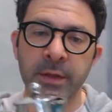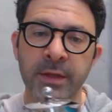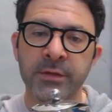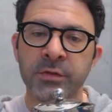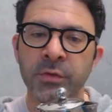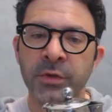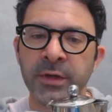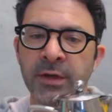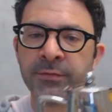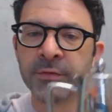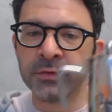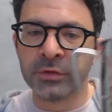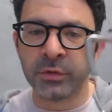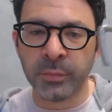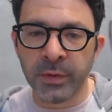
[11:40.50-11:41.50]
That's good enough for
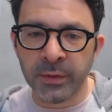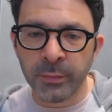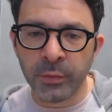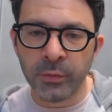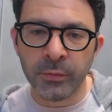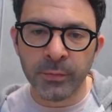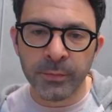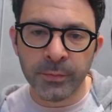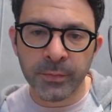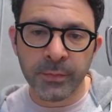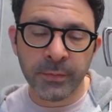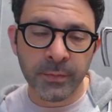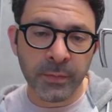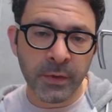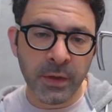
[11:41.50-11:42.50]
2 people.
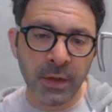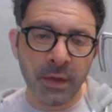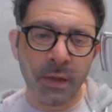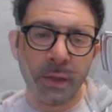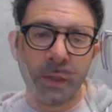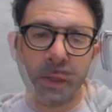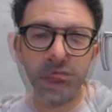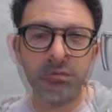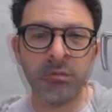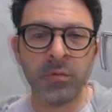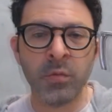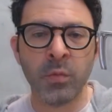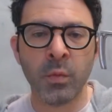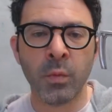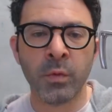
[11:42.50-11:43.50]
And
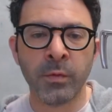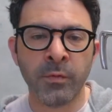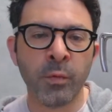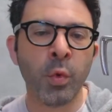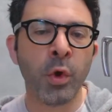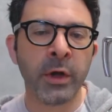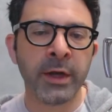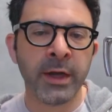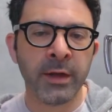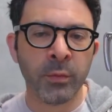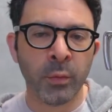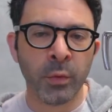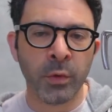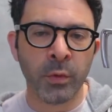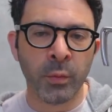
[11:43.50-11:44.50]
if you work out
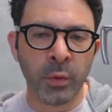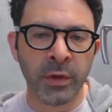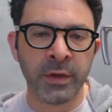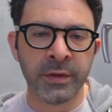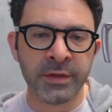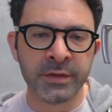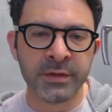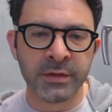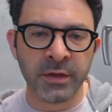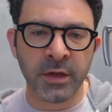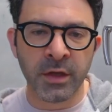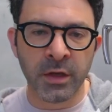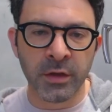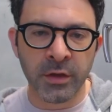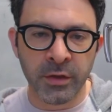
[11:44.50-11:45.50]
whether this is
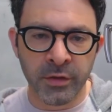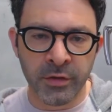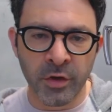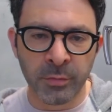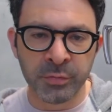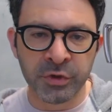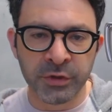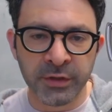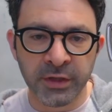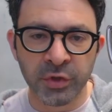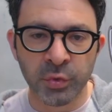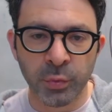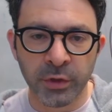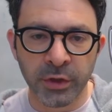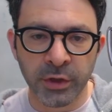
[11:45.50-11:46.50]
the option that
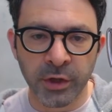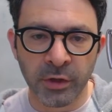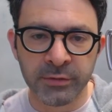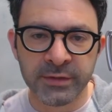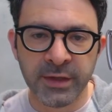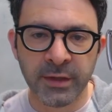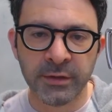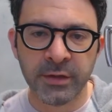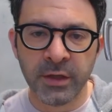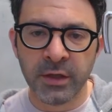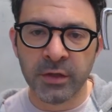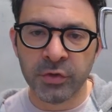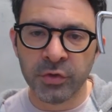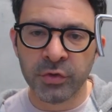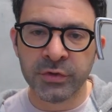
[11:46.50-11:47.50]
you want to go down,
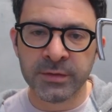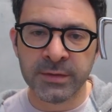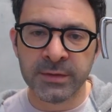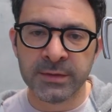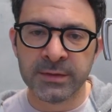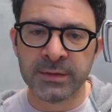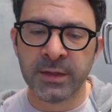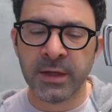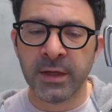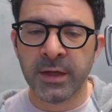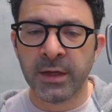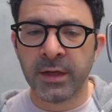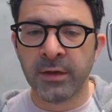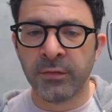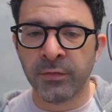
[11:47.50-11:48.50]
use this.
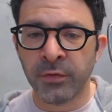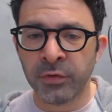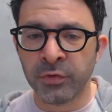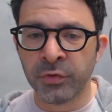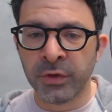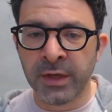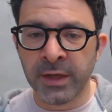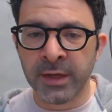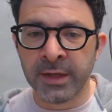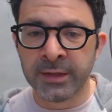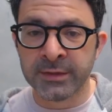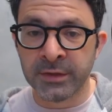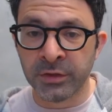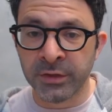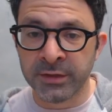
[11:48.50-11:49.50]
If you do get
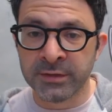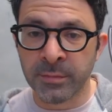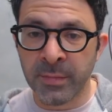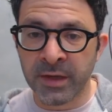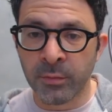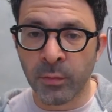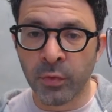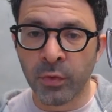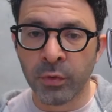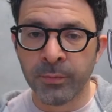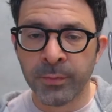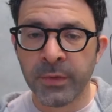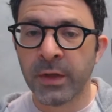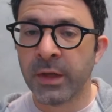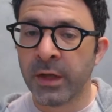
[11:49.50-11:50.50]
guests, you need to make more.
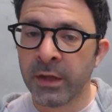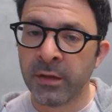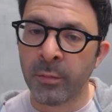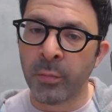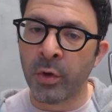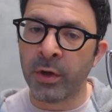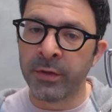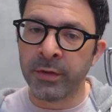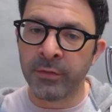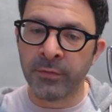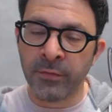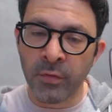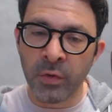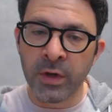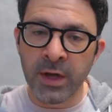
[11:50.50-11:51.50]
Either buy the
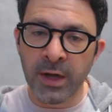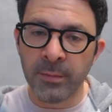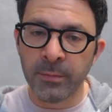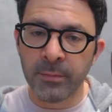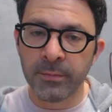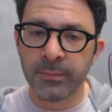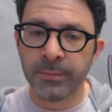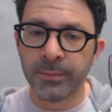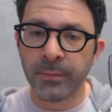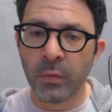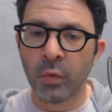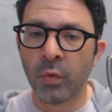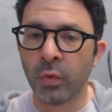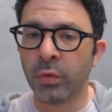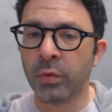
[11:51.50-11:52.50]
4-cup
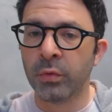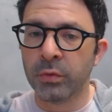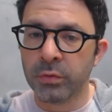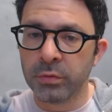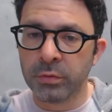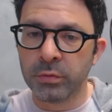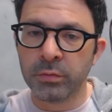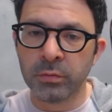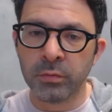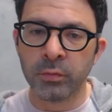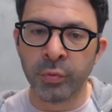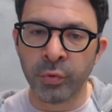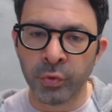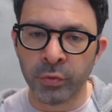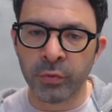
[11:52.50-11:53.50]
or
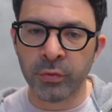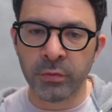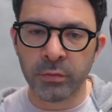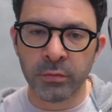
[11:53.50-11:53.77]
brew